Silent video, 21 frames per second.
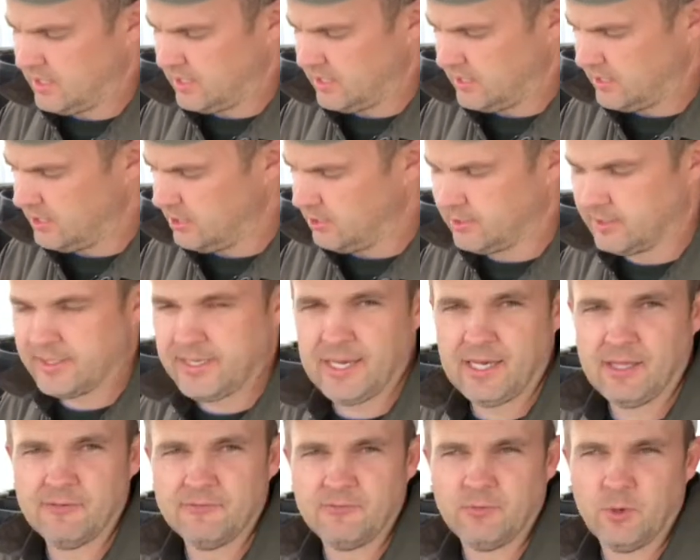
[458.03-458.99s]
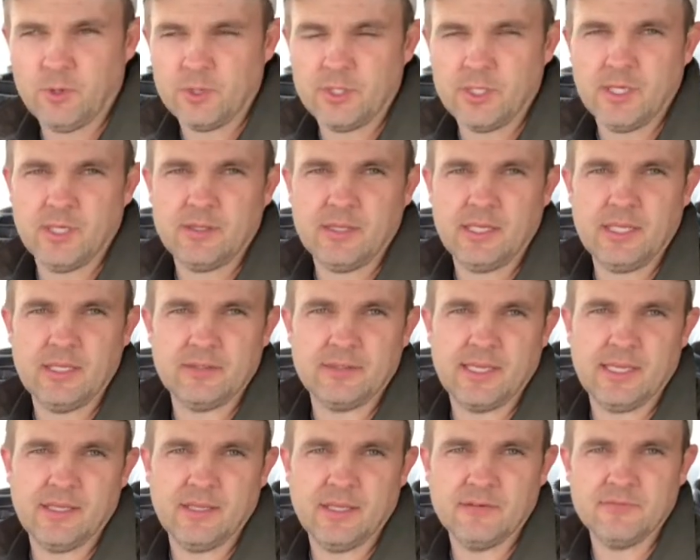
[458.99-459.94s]
Here in California,
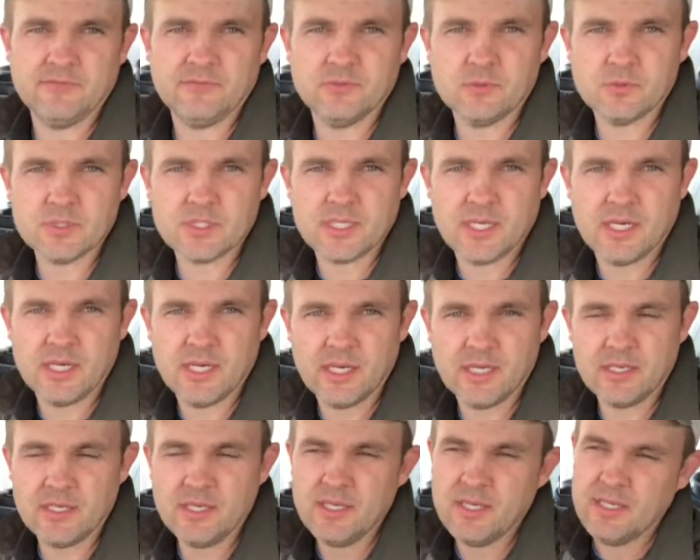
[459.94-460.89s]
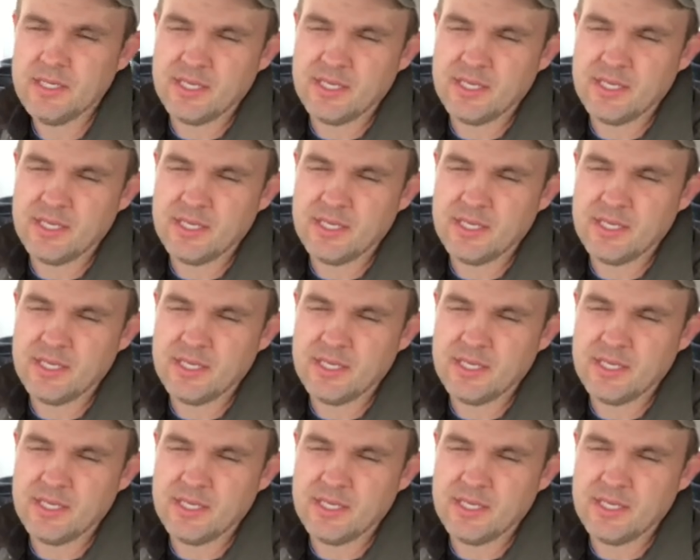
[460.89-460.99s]
they love full sun.